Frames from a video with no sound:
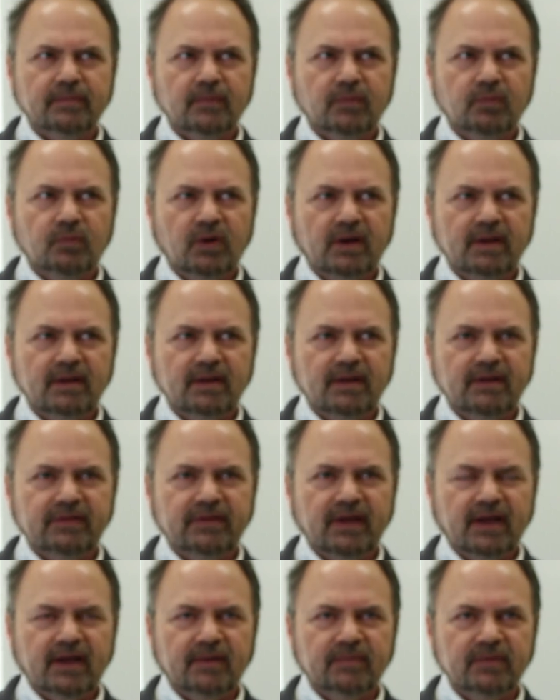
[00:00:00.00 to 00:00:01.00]
What is
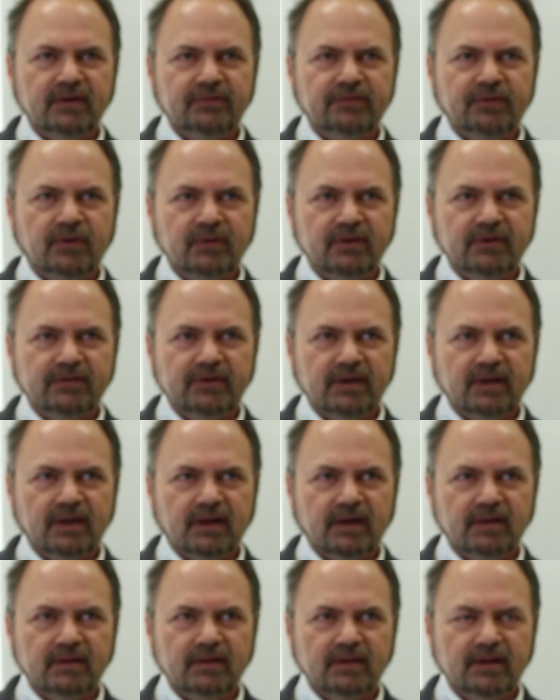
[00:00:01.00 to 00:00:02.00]
Hamlet focusing
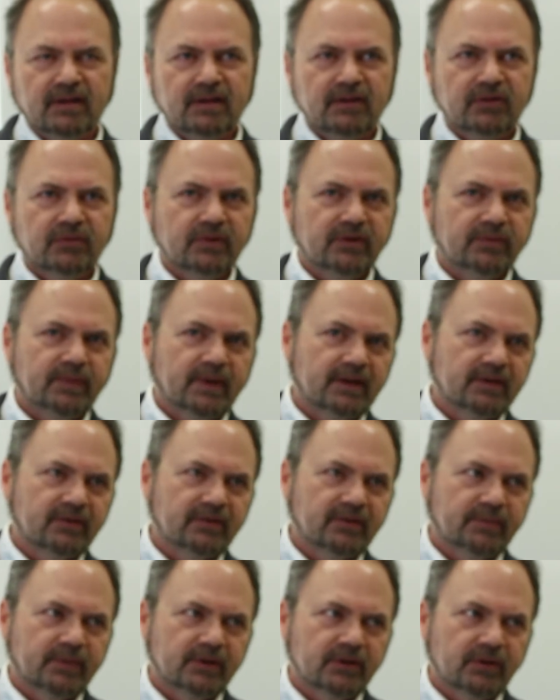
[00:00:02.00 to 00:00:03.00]
on in his
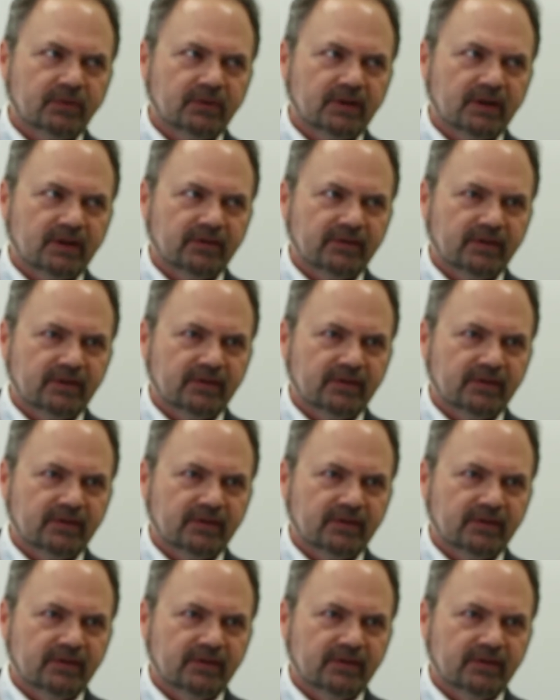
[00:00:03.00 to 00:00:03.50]
response to Polonius?